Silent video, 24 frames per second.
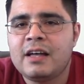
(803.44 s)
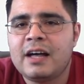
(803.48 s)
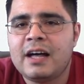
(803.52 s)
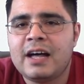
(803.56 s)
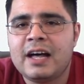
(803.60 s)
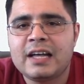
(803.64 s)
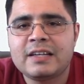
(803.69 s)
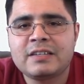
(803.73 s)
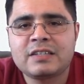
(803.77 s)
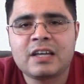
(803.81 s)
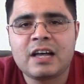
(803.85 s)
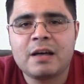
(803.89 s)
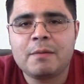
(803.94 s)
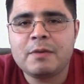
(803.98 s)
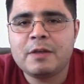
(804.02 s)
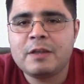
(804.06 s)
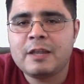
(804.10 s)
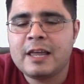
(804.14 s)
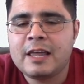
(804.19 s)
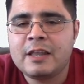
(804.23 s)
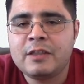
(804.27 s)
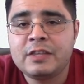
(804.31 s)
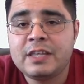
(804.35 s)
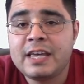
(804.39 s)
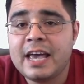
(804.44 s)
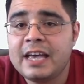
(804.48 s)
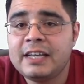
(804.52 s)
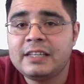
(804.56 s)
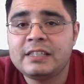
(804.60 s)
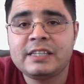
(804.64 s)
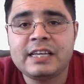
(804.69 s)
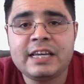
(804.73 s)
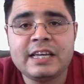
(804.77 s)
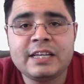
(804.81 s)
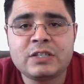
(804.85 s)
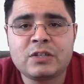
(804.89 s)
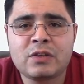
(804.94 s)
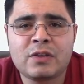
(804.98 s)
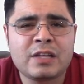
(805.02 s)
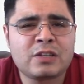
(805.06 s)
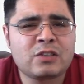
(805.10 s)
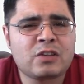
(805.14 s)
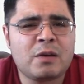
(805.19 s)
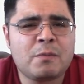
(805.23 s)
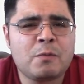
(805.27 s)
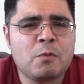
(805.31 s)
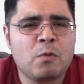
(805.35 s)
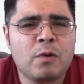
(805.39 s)
Uh, it's coming in the 18th, so that's
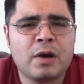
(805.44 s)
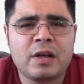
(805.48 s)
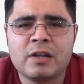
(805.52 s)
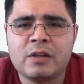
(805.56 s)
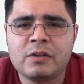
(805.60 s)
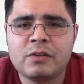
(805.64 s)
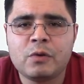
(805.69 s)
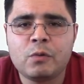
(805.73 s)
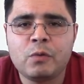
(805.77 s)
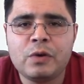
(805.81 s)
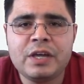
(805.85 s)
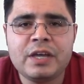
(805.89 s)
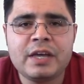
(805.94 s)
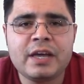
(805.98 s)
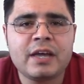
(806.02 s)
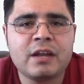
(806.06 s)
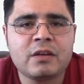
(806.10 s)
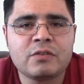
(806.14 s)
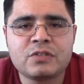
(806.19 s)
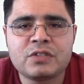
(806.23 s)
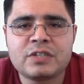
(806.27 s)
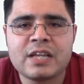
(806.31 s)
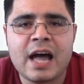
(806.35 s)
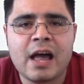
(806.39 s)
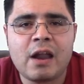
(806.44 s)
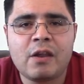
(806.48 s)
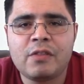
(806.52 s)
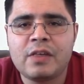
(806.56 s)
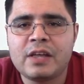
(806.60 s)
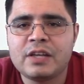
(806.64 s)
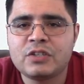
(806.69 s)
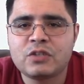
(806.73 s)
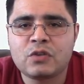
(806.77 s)
coming what on the weekend on Saturday.